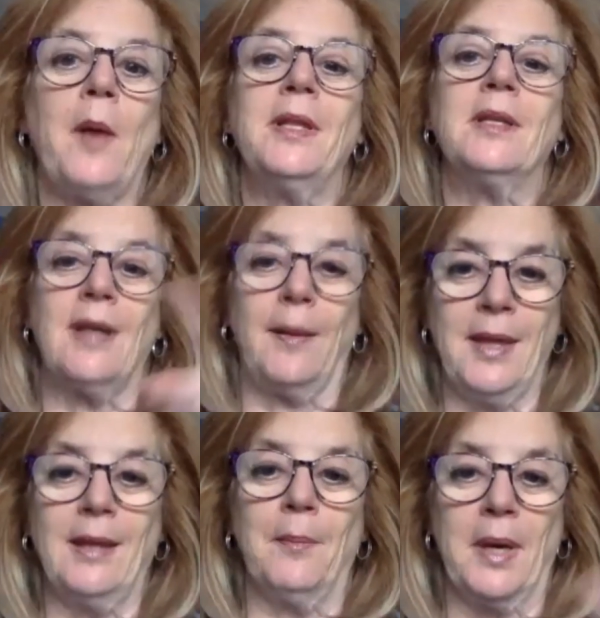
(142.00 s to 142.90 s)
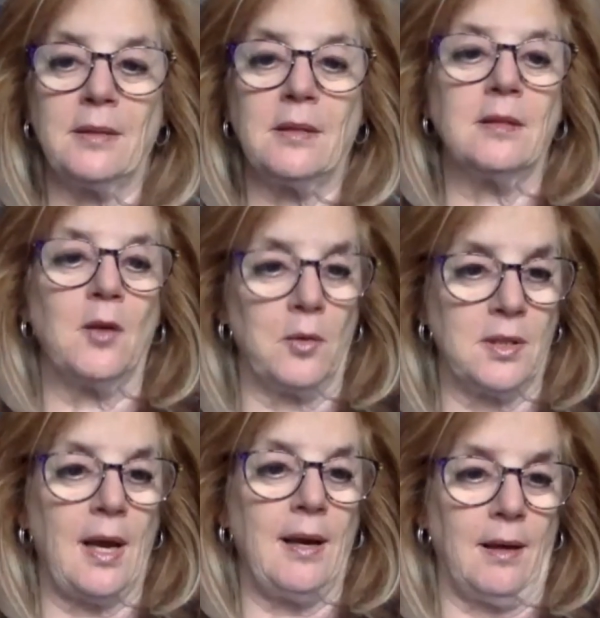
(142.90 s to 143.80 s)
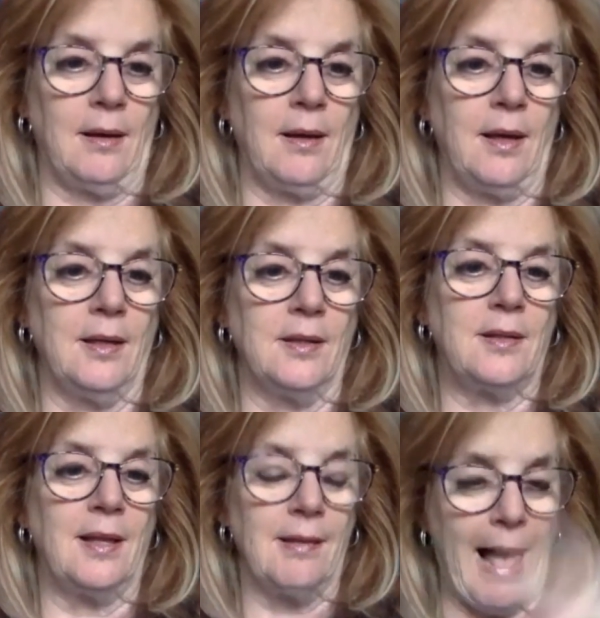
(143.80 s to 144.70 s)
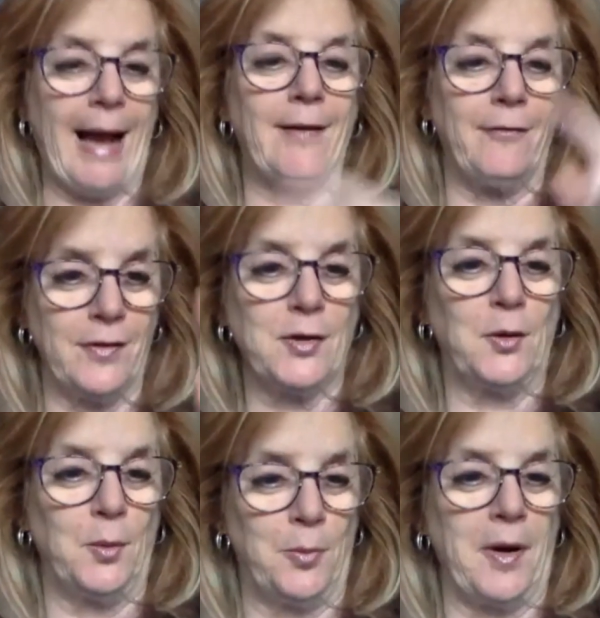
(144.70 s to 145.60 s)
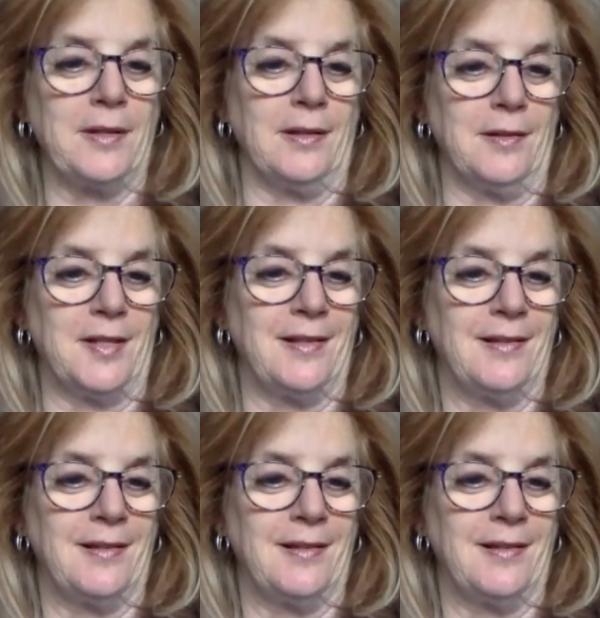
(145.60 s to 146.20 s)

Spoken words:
the same thing that makes it so exciting is the lack of physical presence